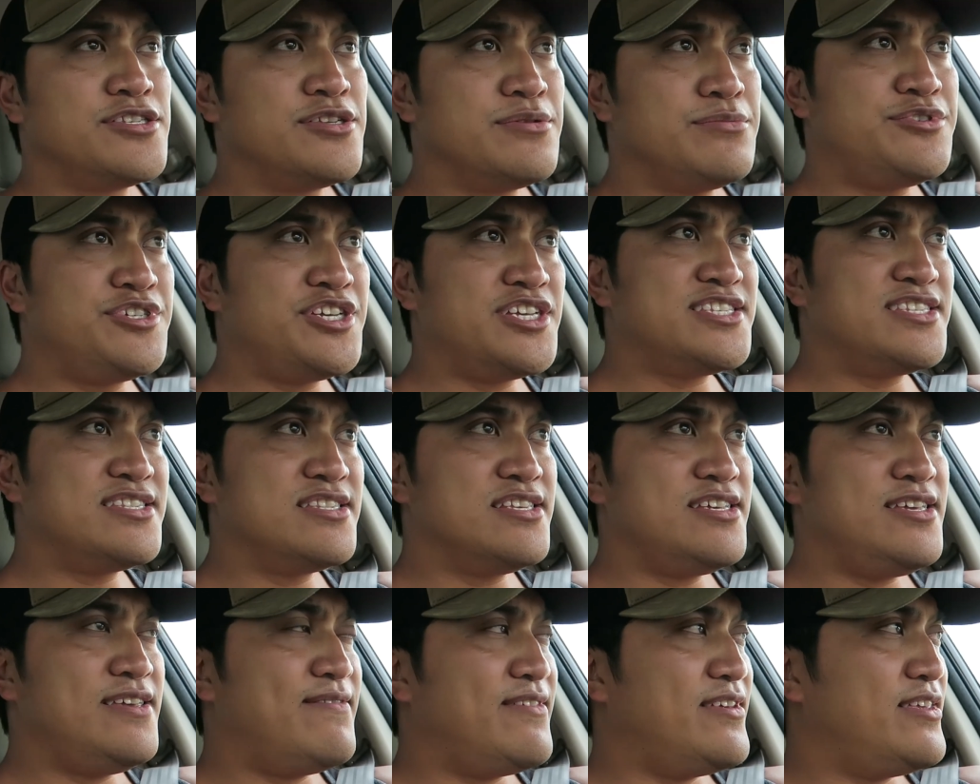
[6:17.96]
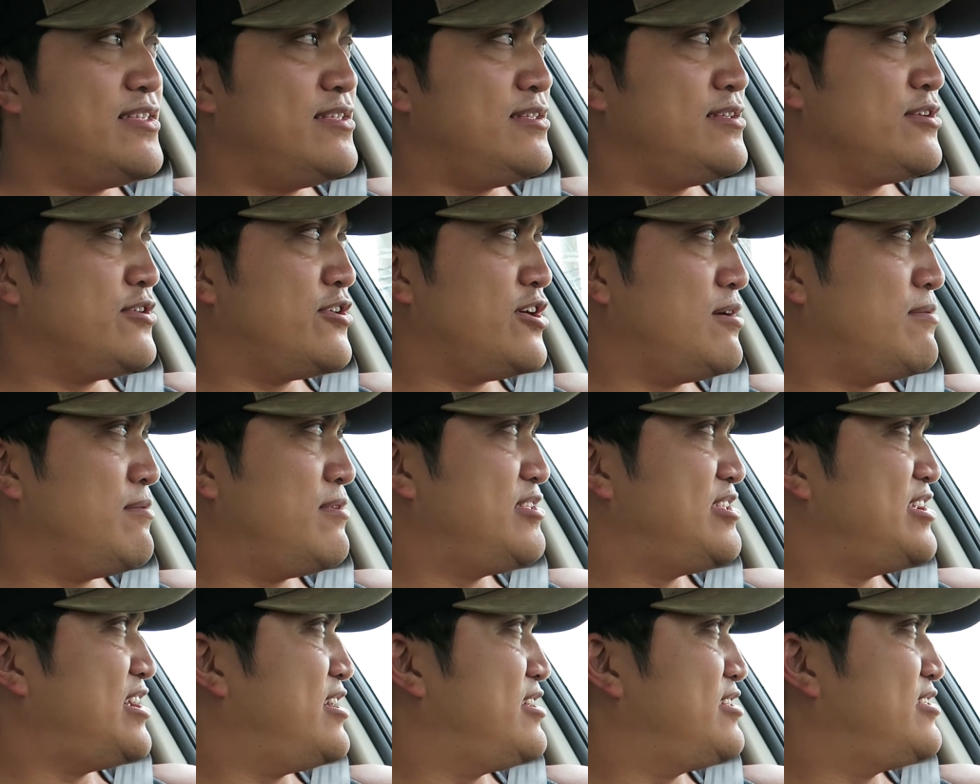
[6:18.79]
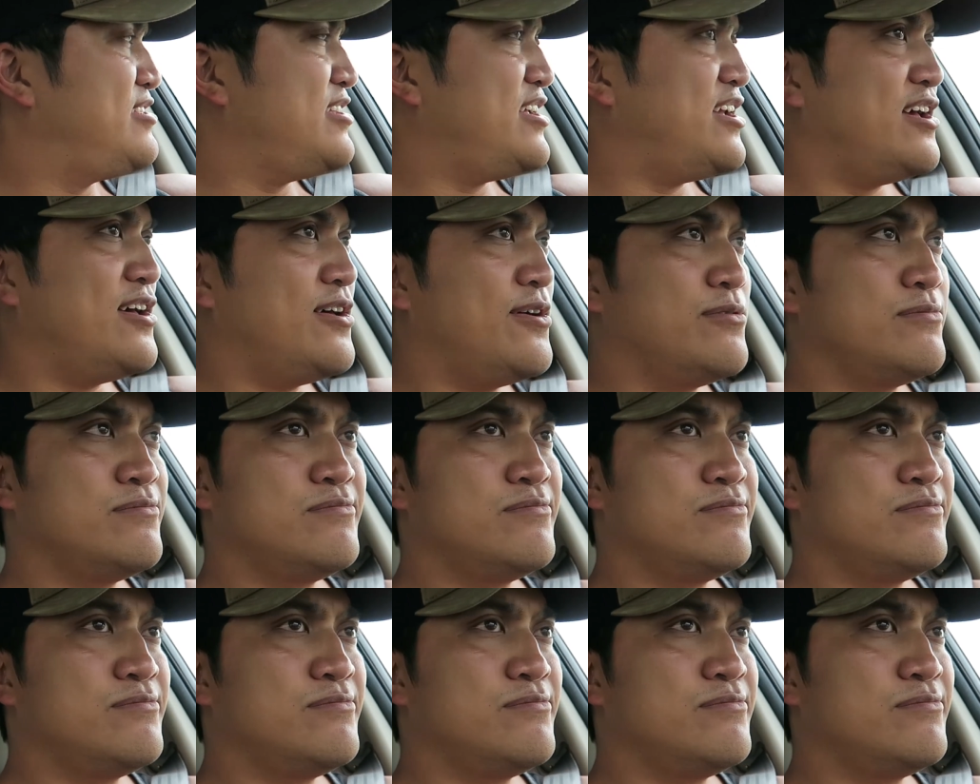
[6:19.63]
I'm just leaving Grandma's house now.